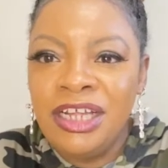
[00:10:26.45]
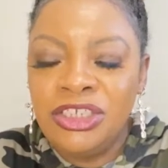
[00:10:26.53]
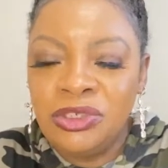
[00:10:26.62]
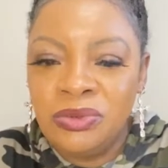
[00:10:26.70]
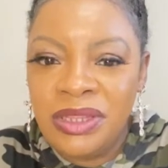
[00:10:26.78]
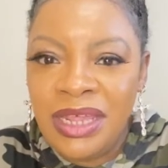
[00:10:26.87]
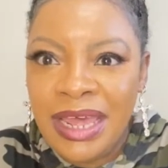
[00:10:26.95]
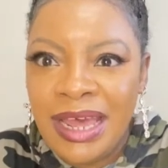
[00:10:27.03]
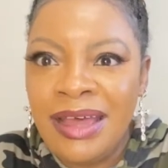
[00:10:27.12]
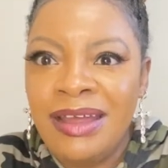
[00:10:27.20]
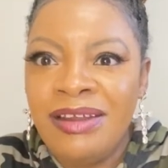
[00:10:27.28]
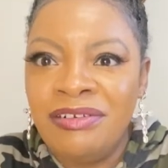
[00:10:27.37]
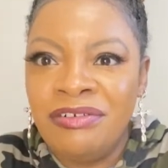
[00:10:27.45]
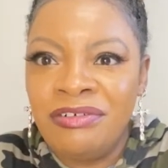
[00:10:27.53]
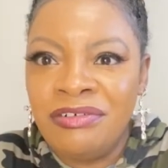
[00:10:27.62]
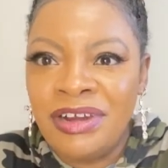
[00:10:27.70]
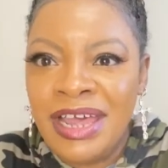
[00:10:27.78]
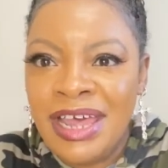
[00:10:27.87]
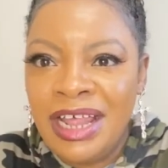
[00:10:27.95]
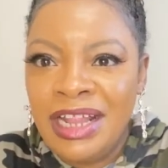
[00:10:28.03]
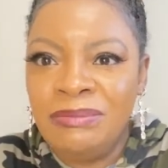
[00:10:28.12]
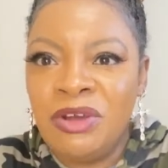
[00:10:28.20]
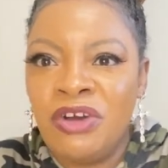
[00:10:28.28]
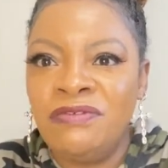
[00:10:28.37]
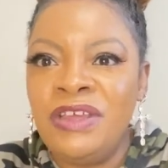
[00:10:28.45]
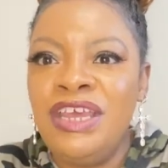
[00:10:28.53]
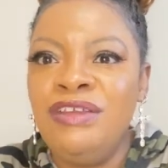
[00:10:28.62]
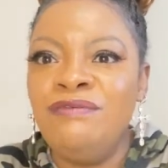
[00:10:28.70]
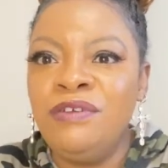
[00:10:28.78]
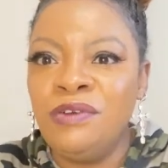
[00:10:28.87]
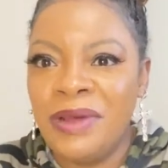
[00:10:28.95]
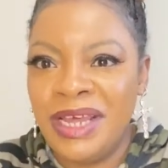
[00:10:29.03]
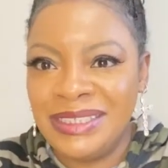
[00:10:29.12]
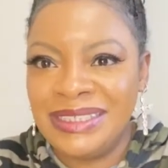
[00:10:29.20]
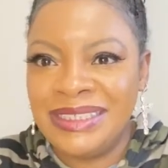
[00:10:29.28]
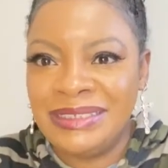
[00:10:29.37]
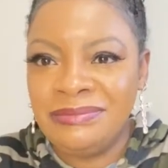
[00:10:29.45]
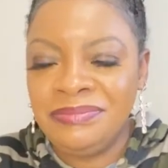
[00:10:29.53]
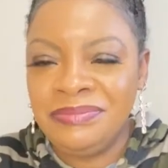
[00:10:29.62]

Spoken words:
to their realm of influence.